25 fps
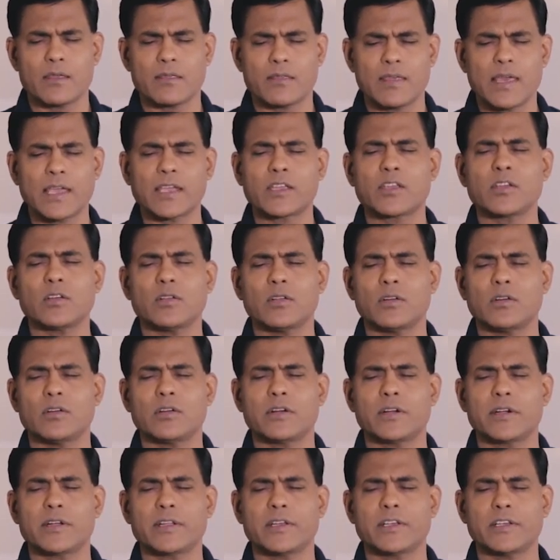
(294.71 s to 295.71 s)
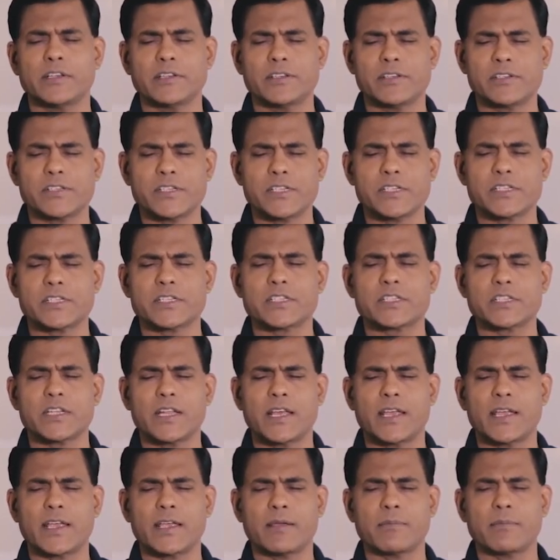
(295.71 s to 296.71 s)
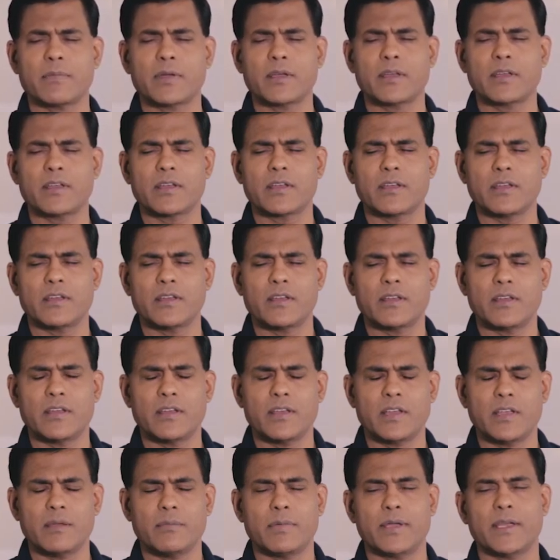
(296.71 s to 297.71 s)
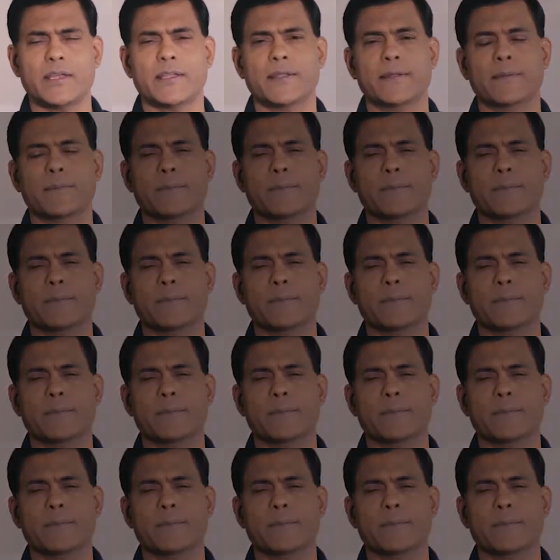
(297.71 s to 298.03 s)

Thank you, Lord. In Jesus' name, amen.